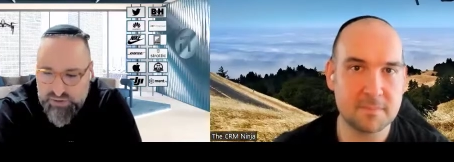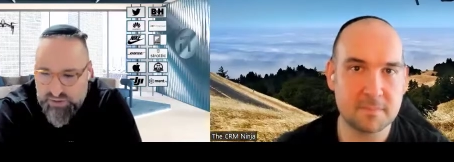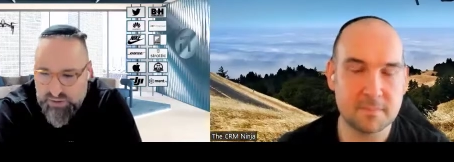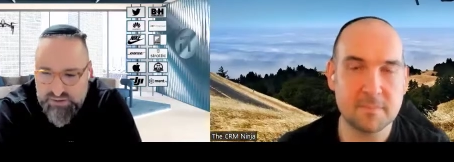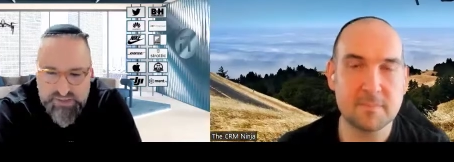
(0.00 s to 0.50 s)

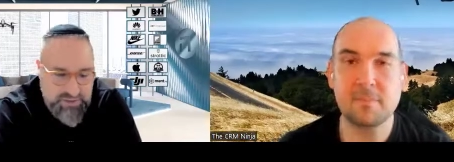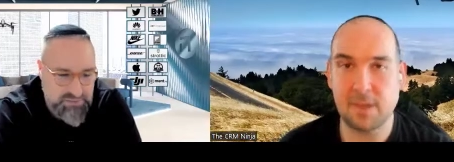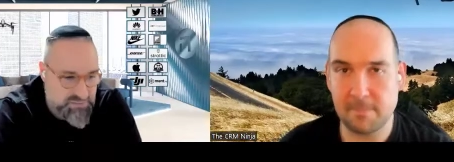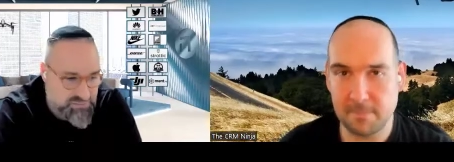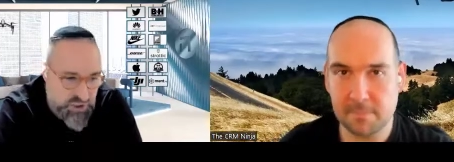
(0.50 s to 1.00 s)
Speaker 1: and and,
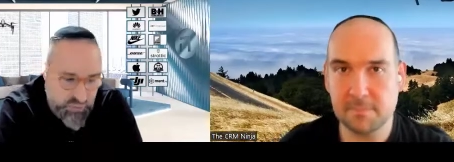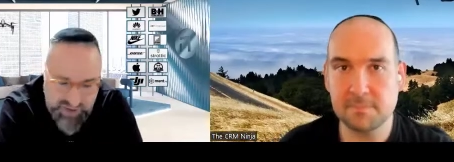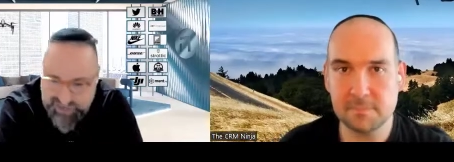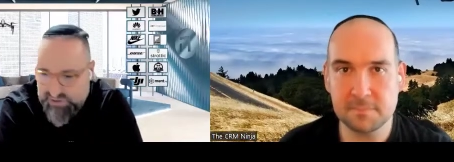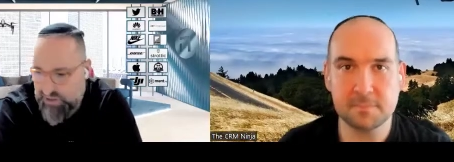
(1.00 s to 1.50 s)
and yeah. you know
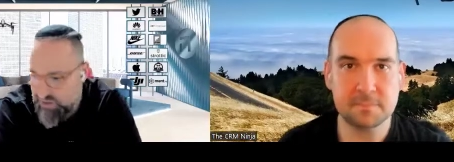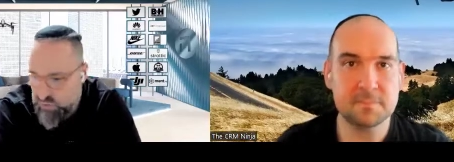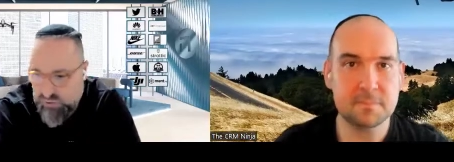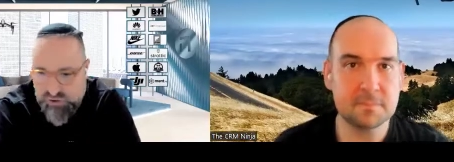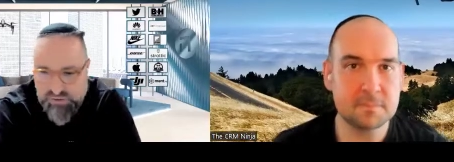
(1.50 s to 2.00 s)
content and
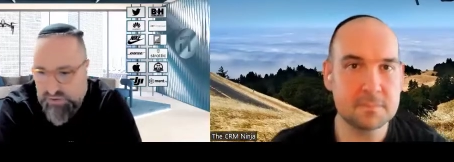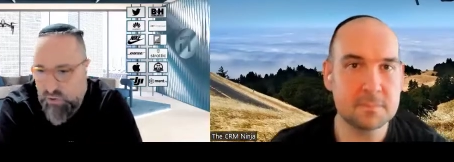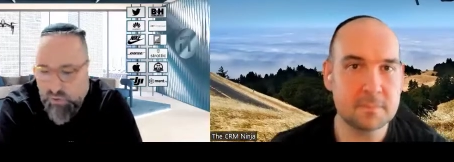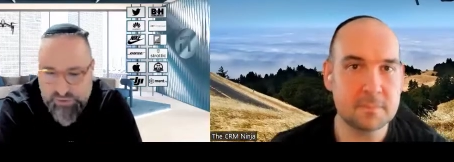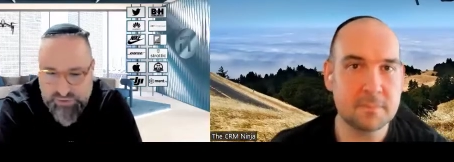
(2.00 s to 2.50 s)
social, and then
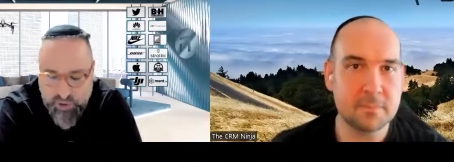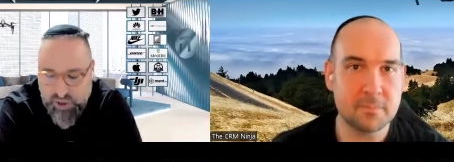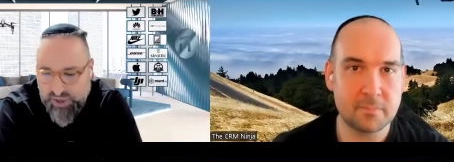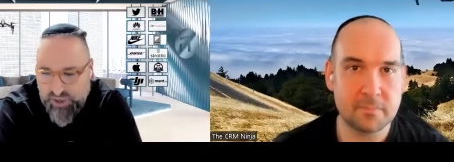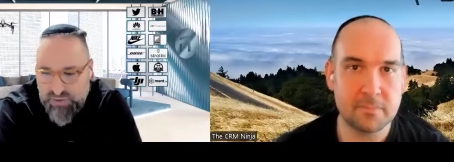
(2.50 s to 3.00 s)
the whole world of
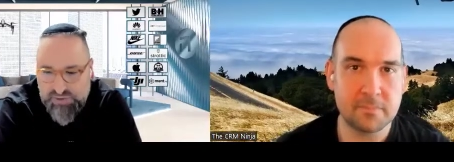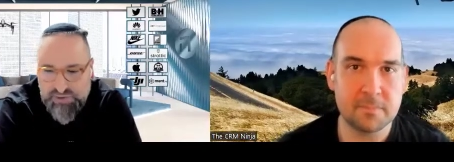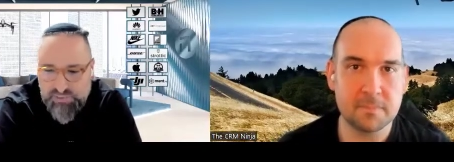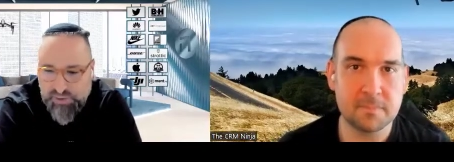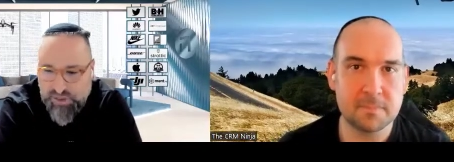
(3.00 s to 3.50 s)
marketing comes
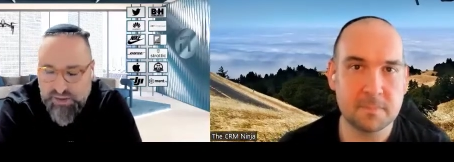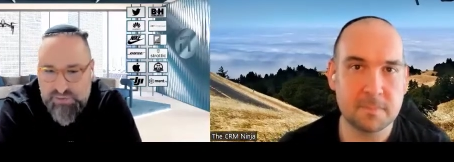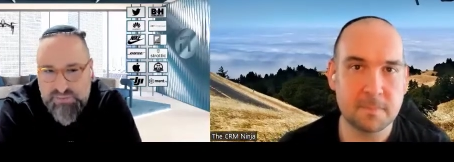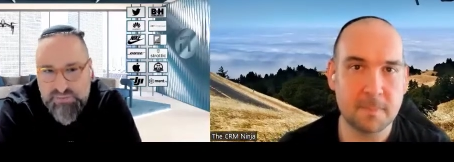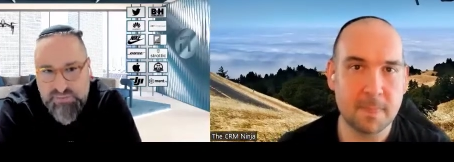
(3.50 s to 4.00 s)
into play.
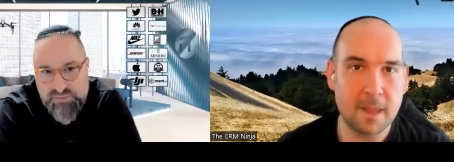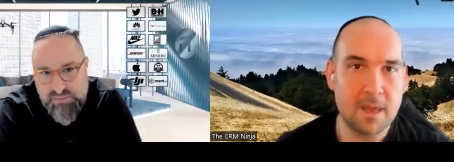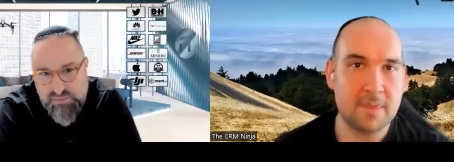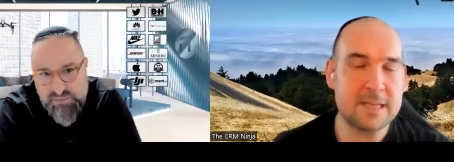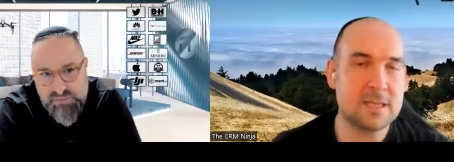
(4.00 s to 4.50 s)

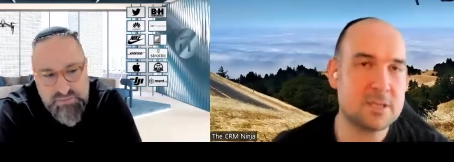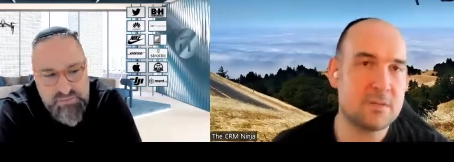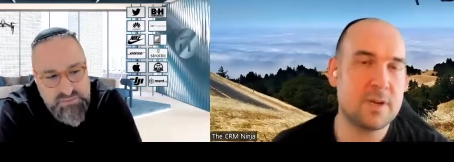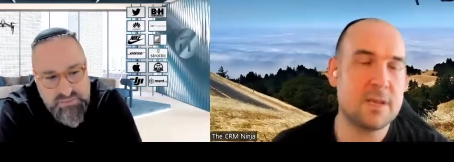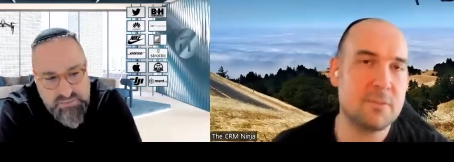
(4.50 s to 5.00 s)
Speaker 2: That's
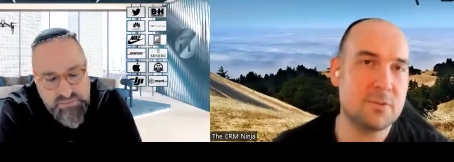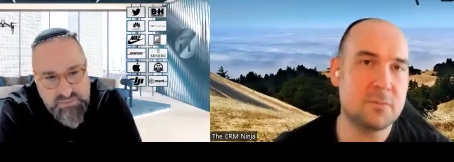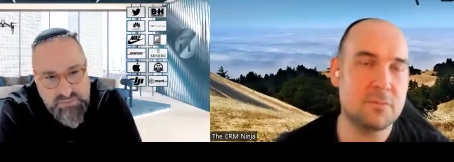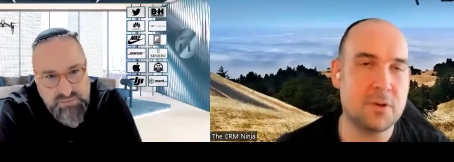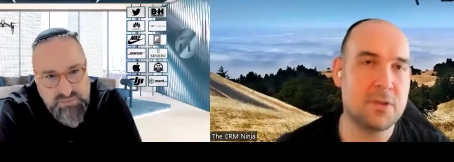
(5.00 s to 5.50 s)
actually a really
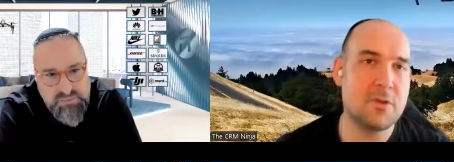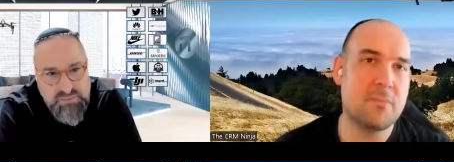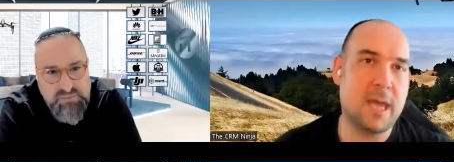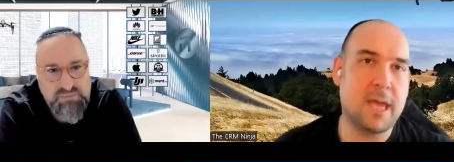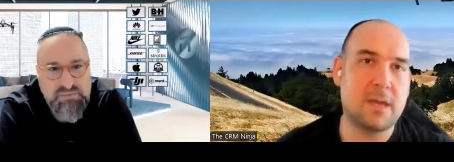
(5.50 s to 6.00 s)
important point that
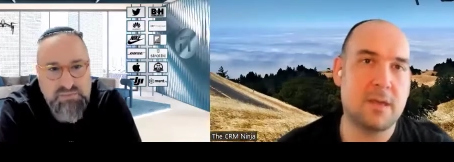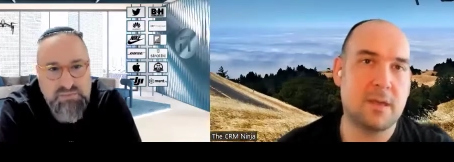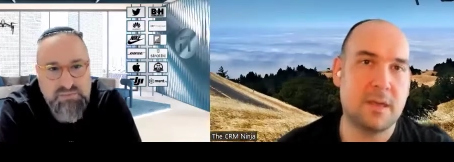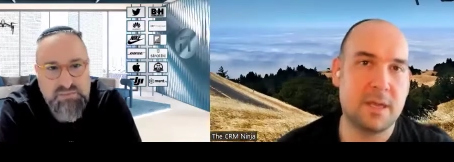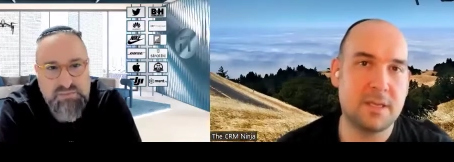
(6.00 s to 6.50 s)
you
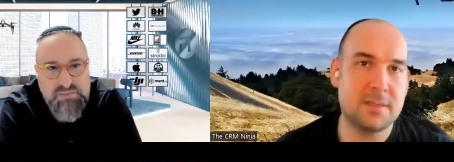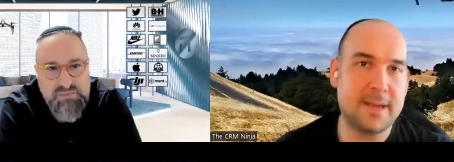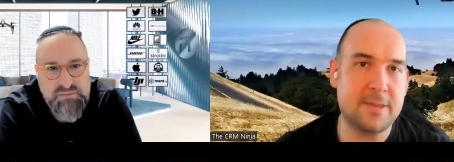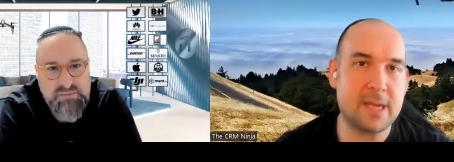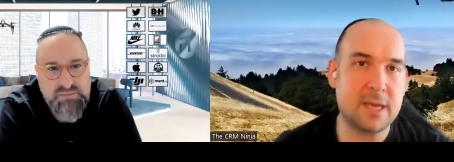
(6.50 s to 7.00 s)
make
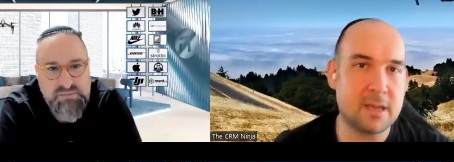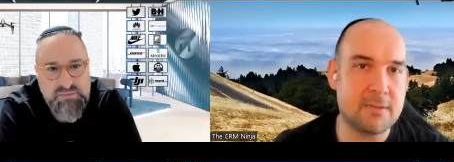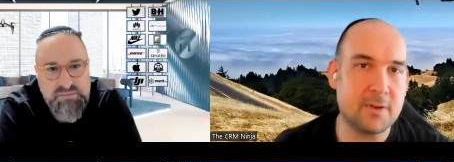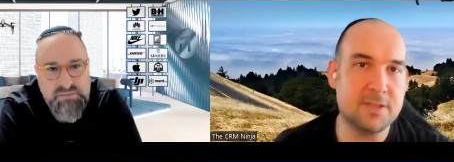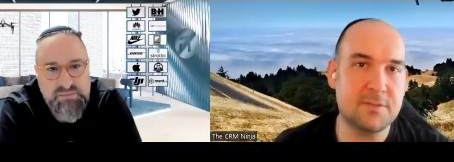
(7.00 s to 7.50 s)
is about the
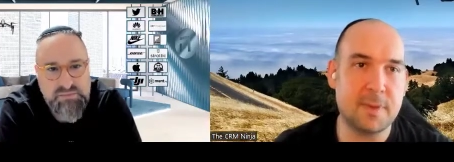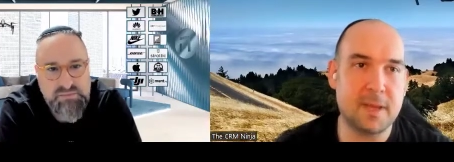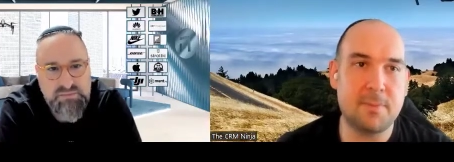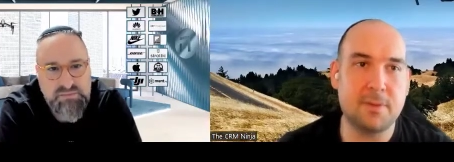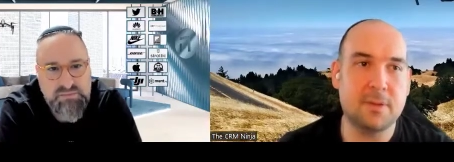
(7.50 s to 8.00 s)
getting it in front
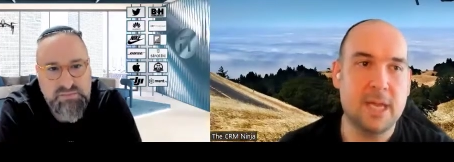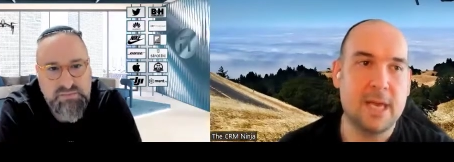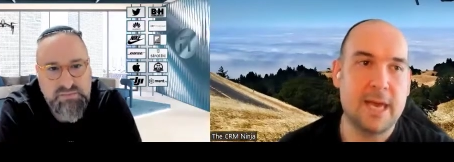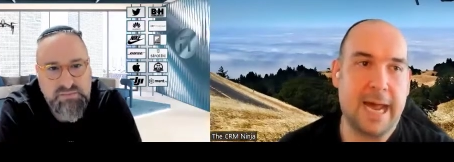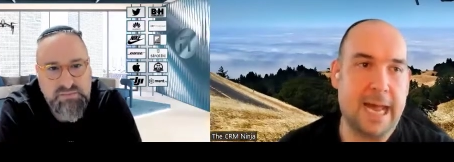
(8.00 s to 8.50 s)
of people.
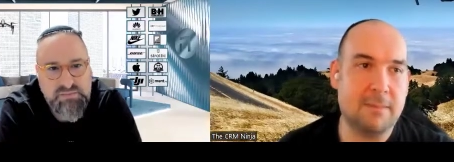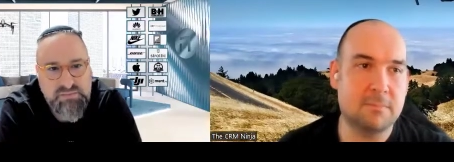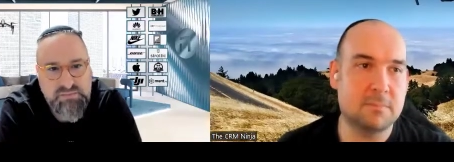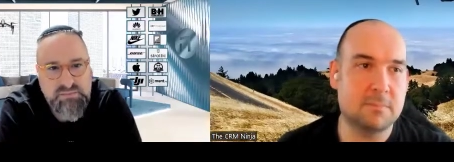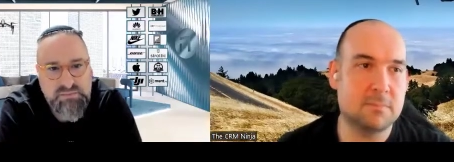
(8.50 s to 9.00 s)

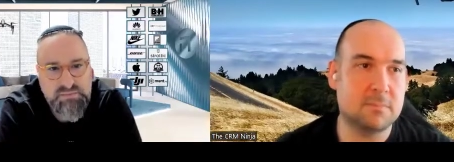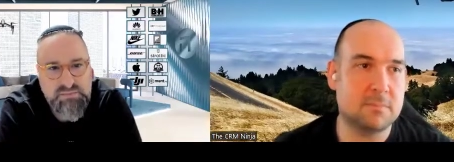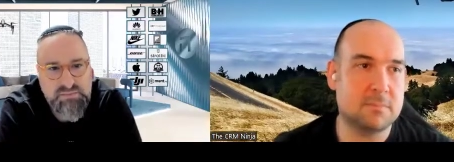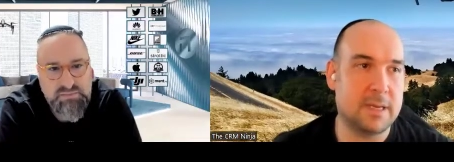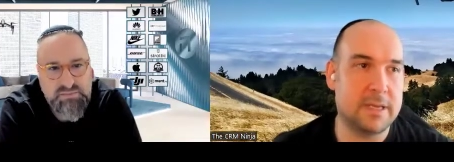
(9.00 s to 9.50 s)
Um,
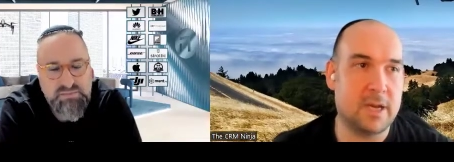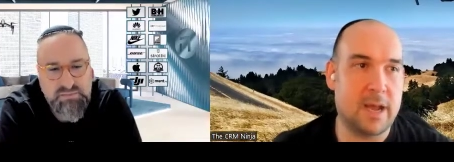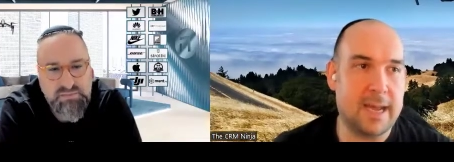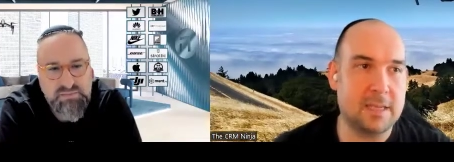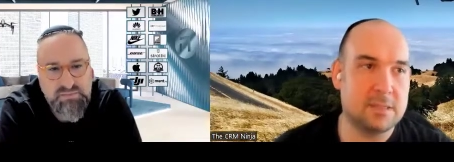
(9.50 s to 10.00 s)

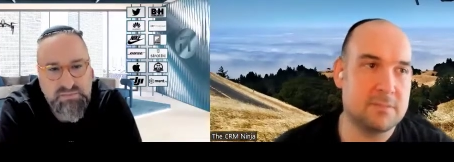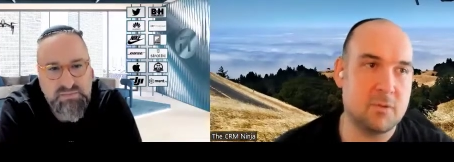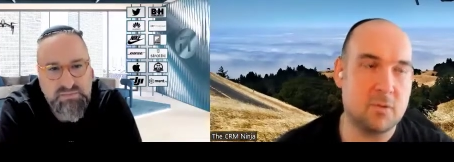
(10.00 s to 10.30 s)
you know, as